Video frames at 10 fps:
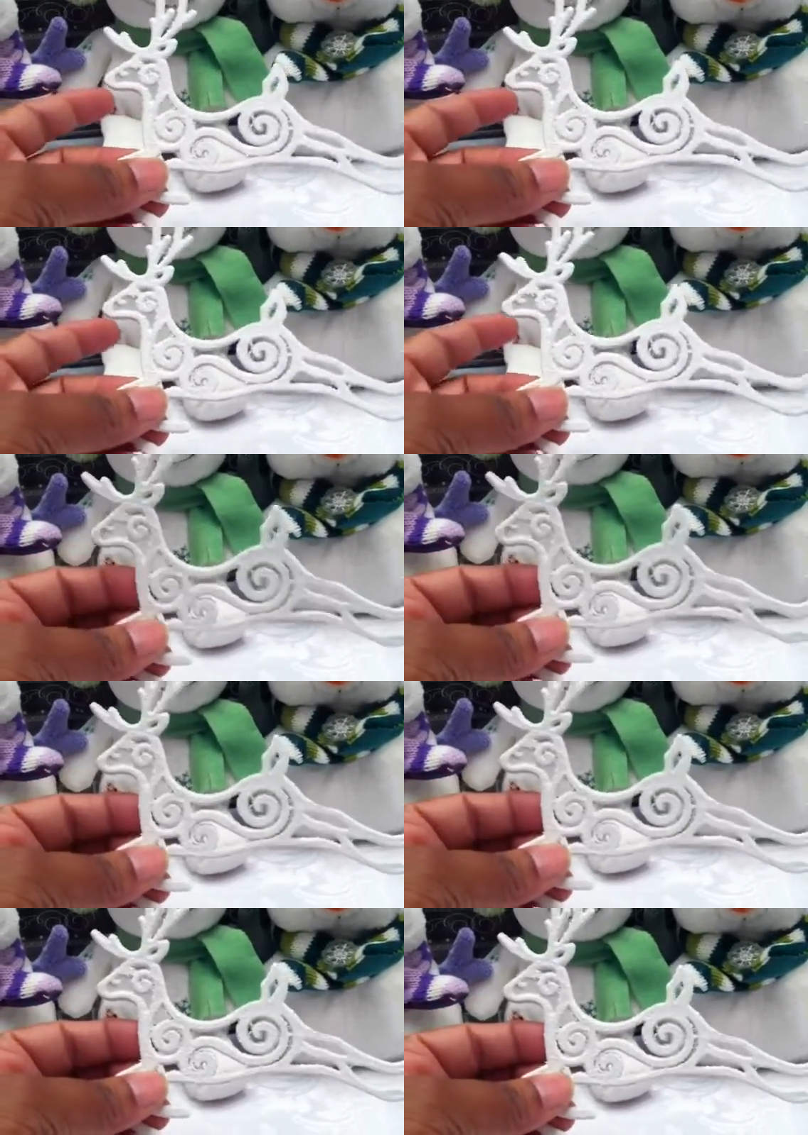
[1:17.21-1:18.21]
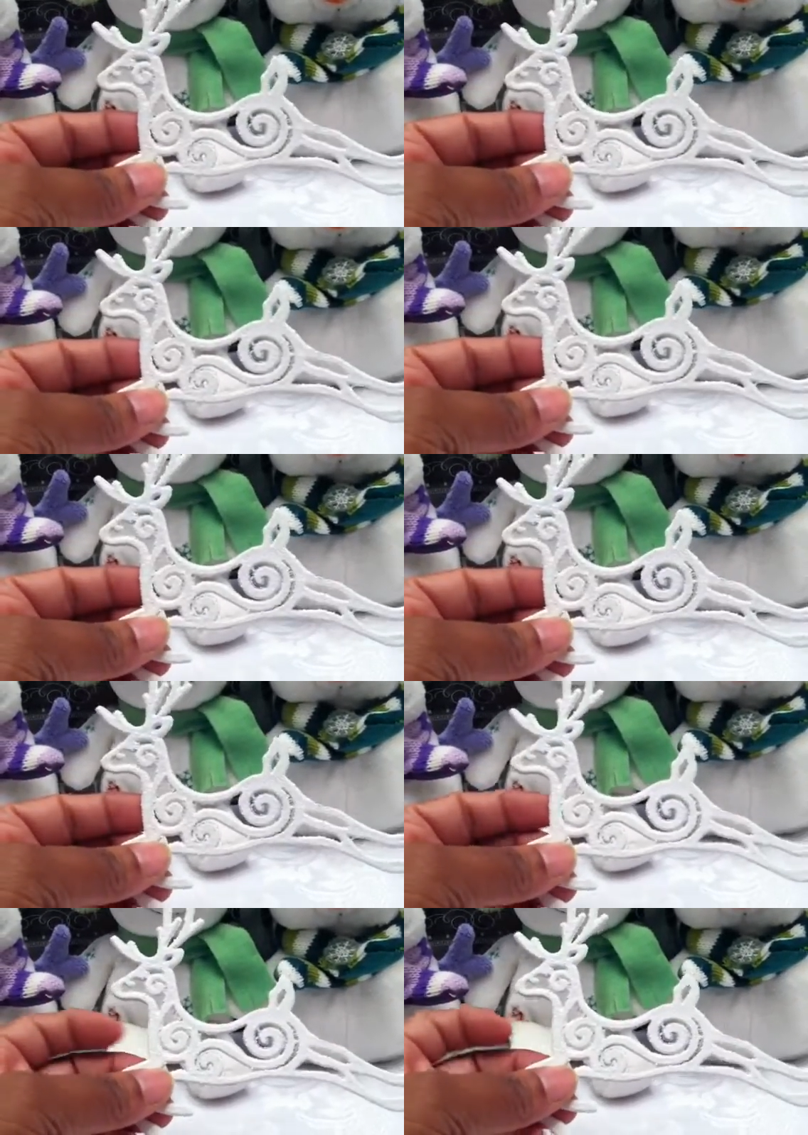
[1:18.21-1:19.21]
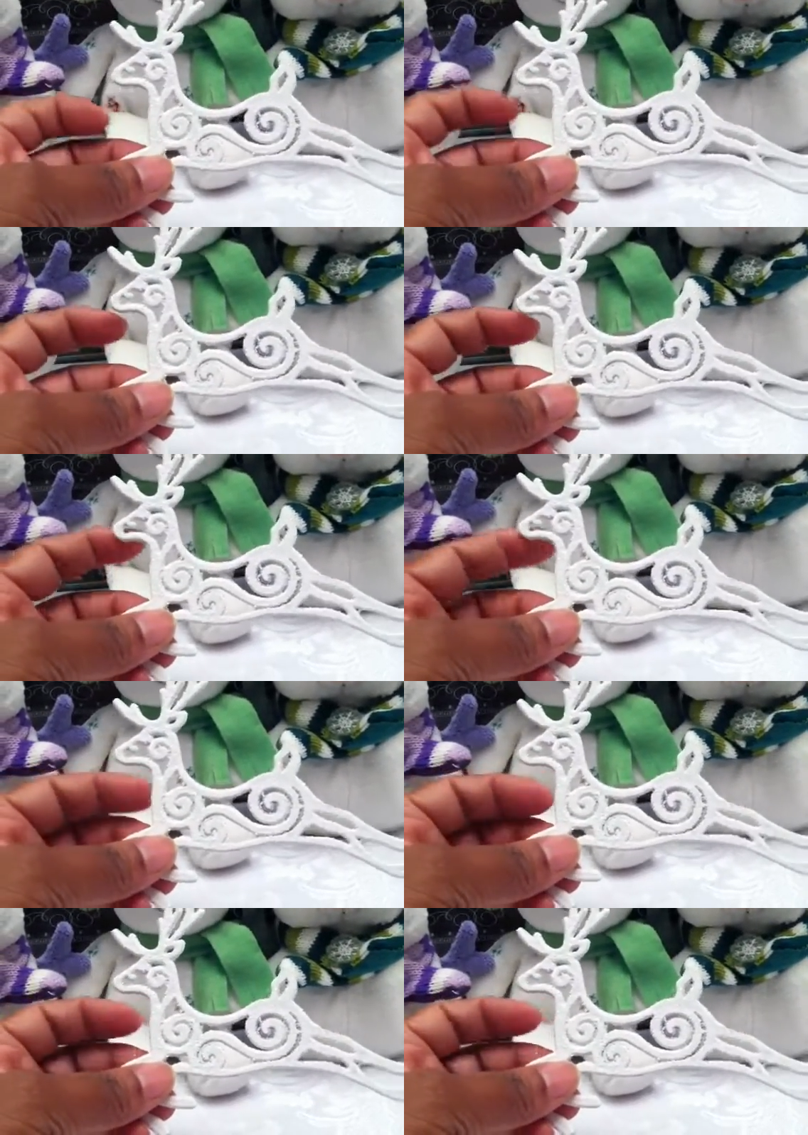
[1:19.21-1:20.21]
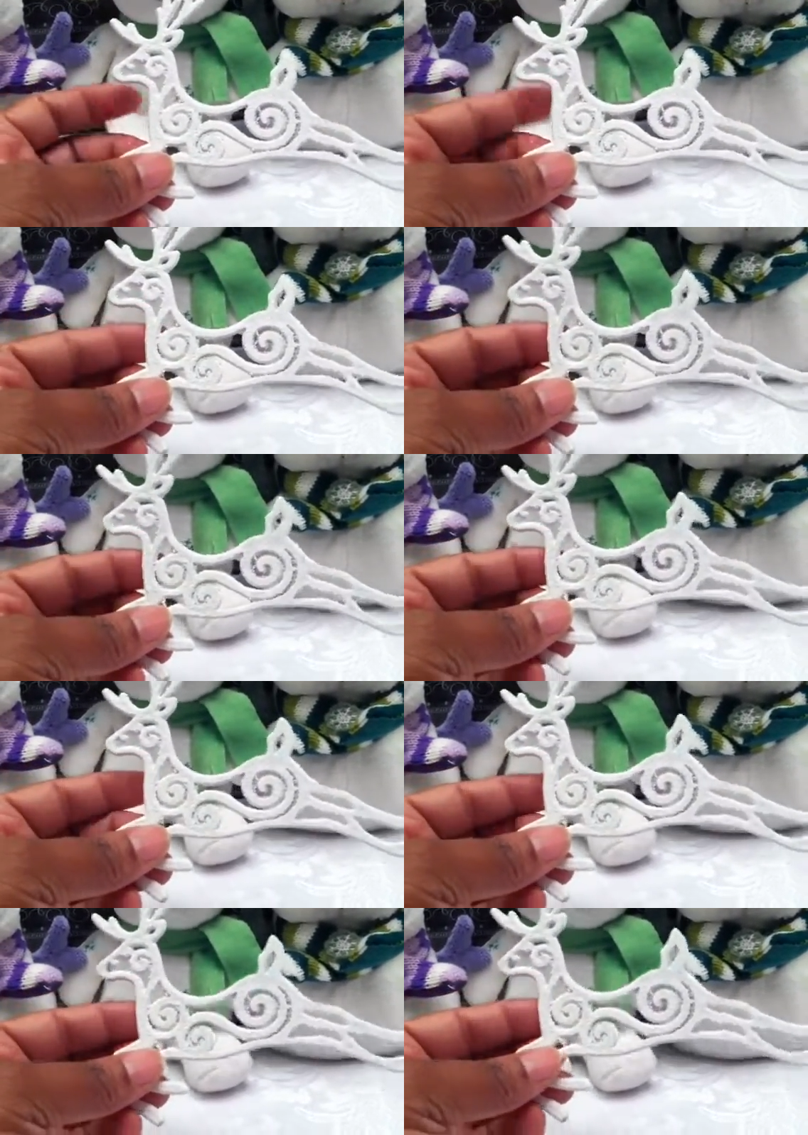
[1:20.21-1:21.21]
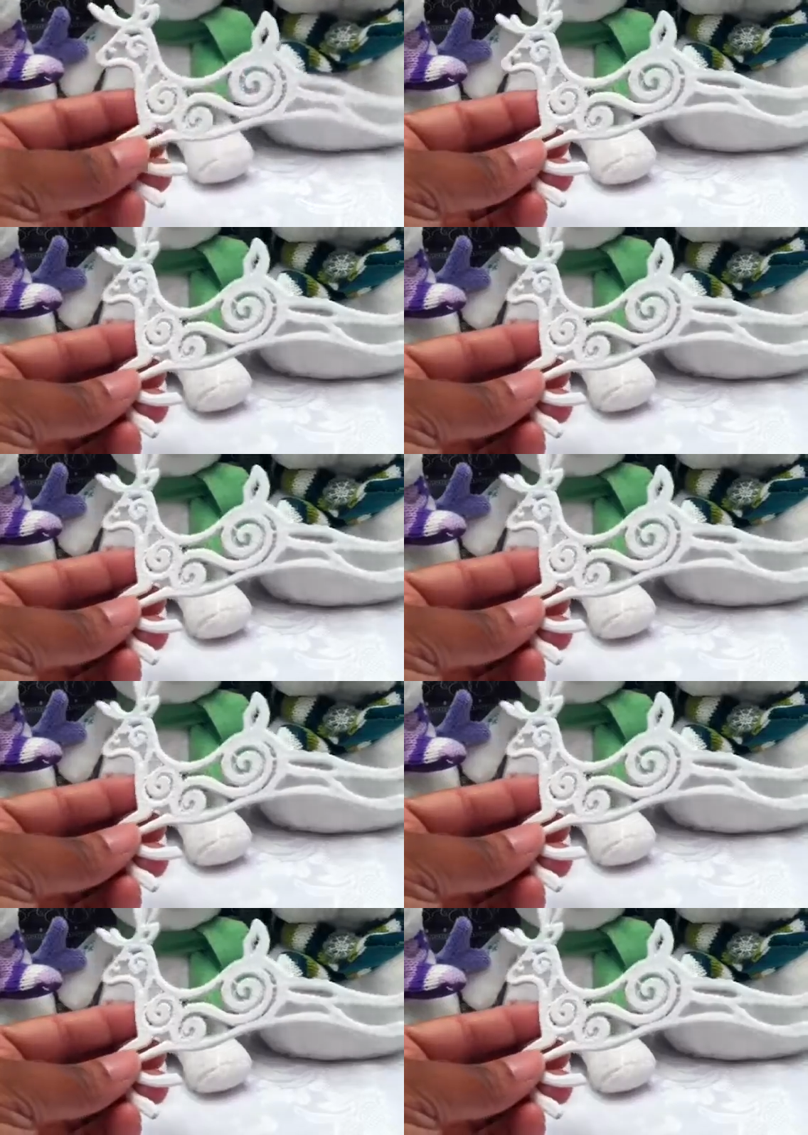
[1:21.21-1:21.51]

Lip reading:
No face is visible, so there are no lips to read.